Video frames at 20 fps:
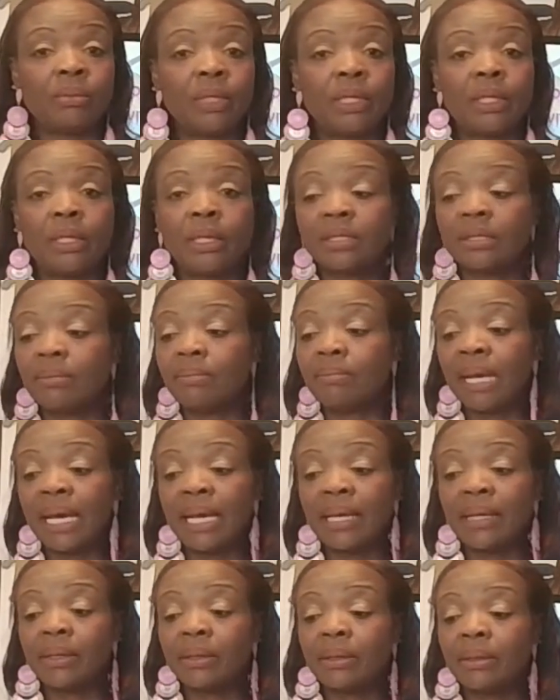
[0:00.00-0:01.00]
It doesn't
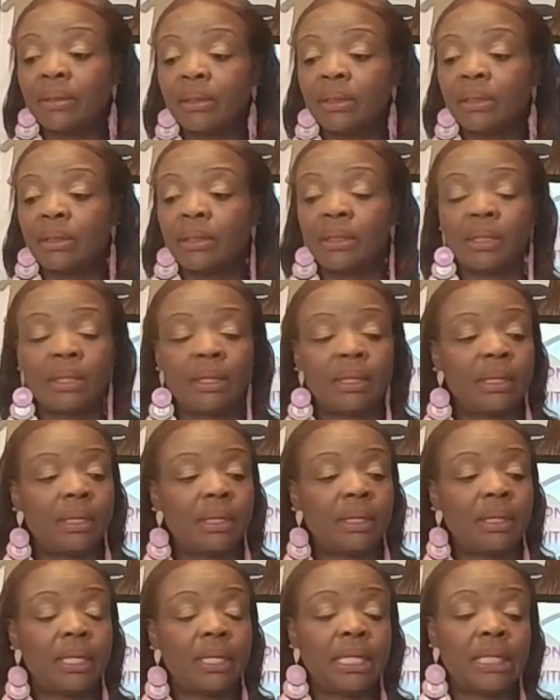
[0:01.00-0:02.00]
matter.
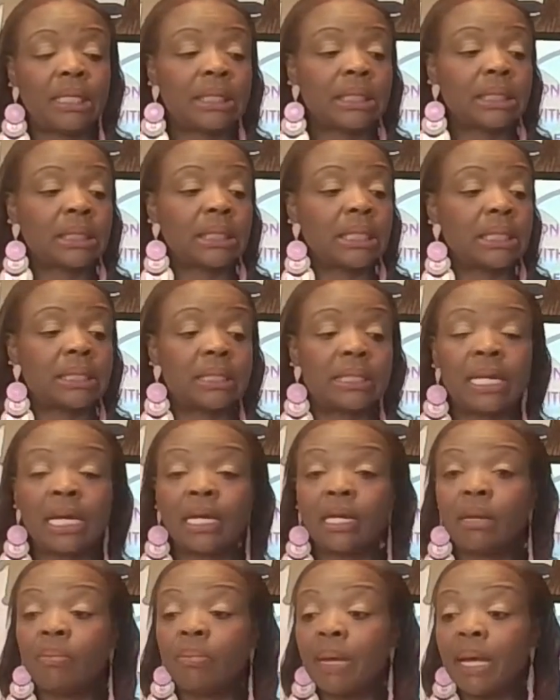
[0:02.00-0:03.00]
It's
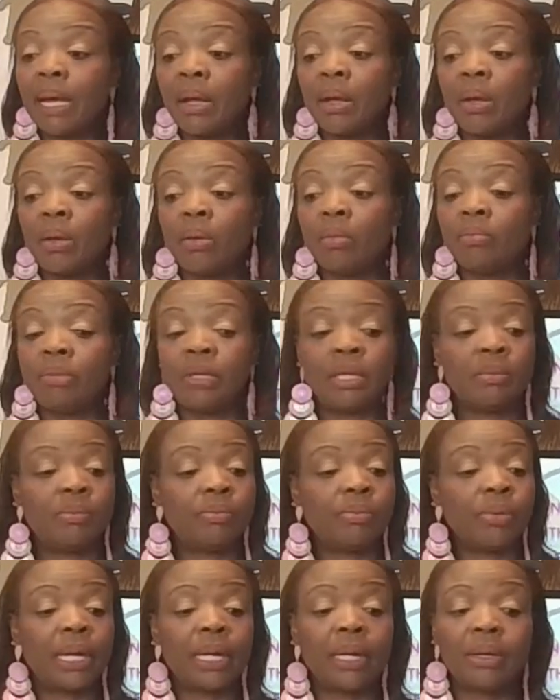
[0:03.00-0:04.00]
not about
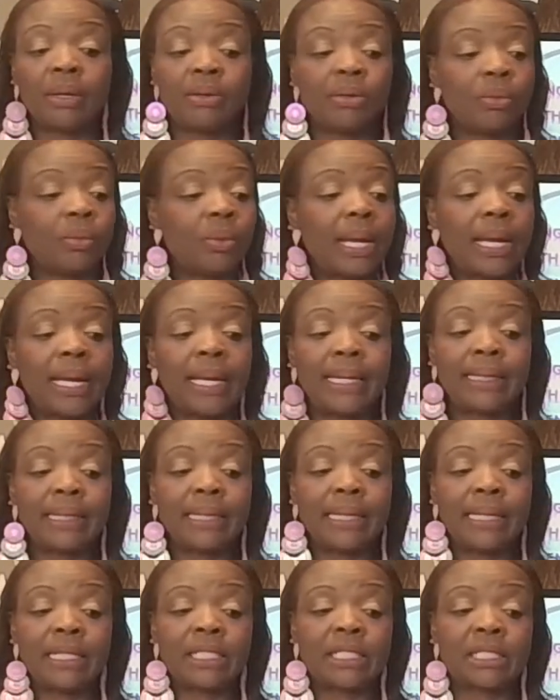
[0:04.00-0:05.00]
being brown or white.
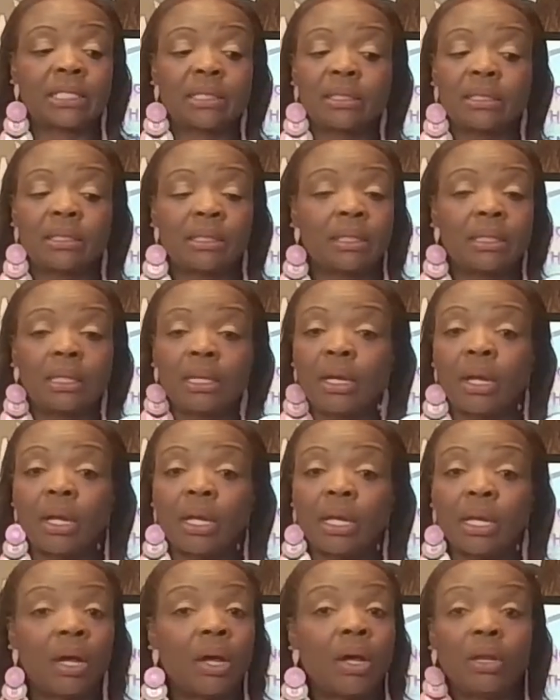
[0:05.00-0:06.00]
It's
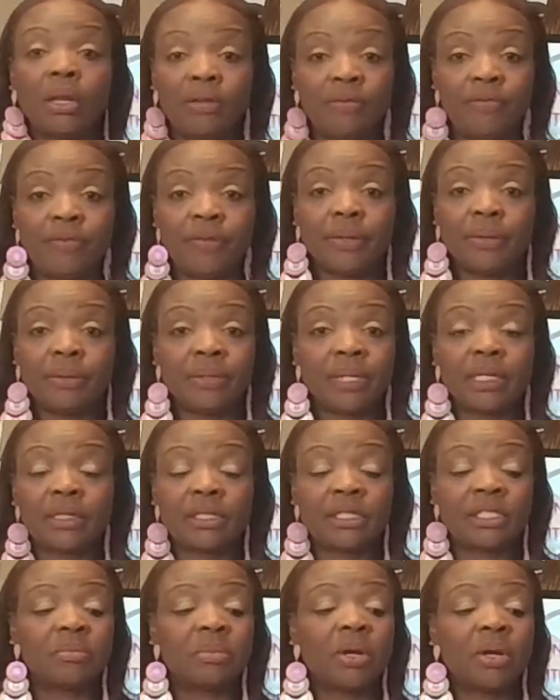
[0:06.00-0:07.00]
all of you.
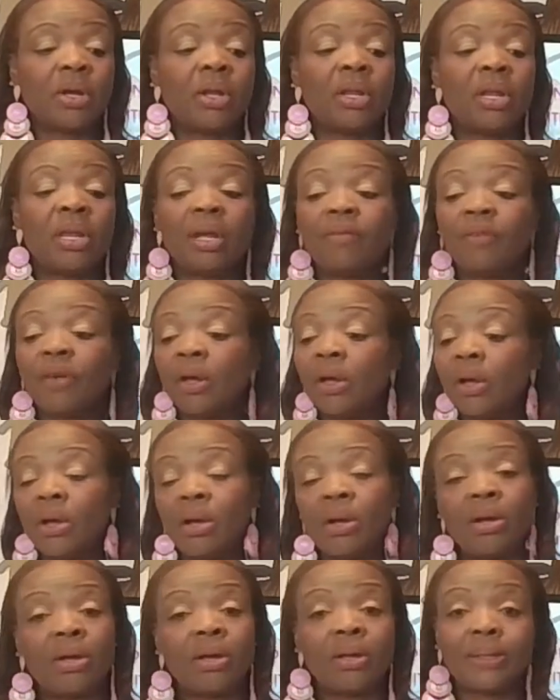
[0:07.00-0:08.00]
Dr. Small love
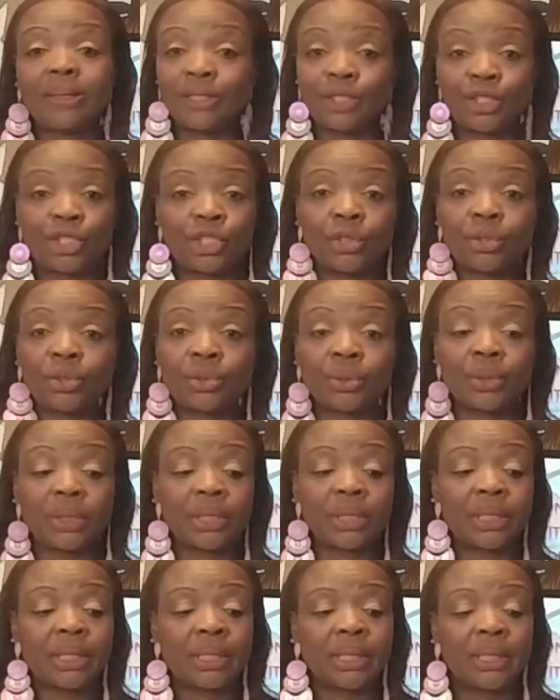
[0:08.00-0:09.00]
all the
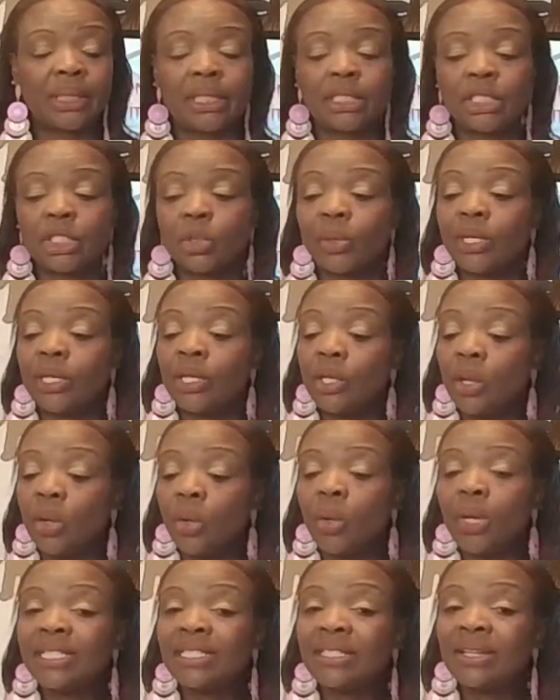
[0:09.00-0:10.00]
children. So I
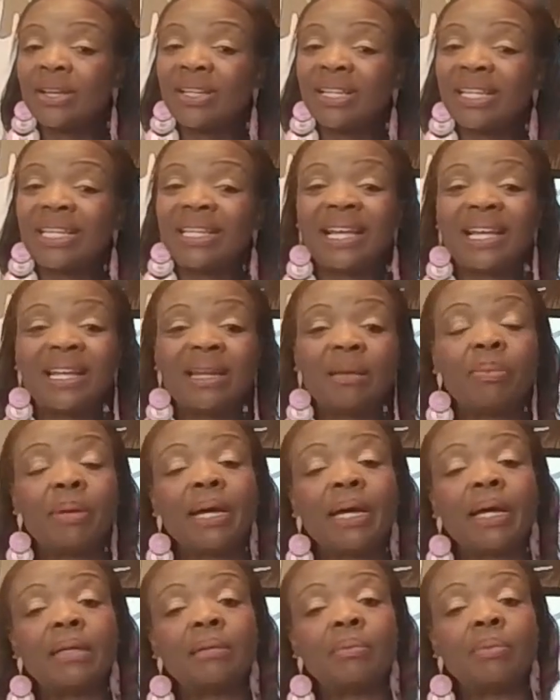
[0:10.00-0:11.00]
know I talk a lot
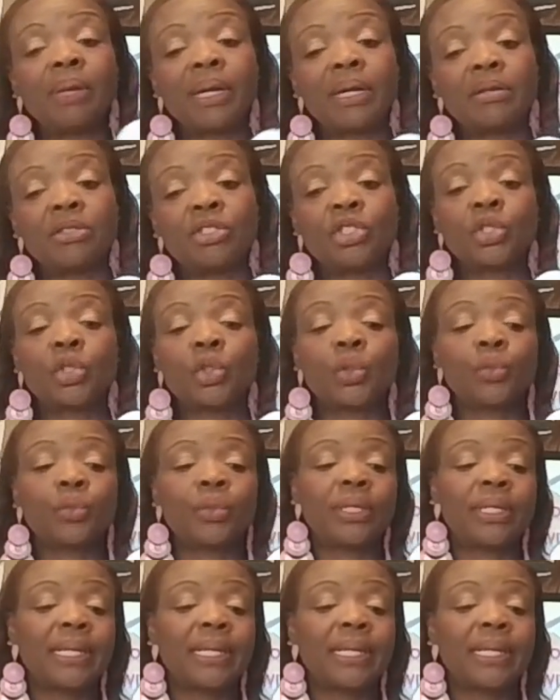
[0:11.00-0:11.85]
about brown children.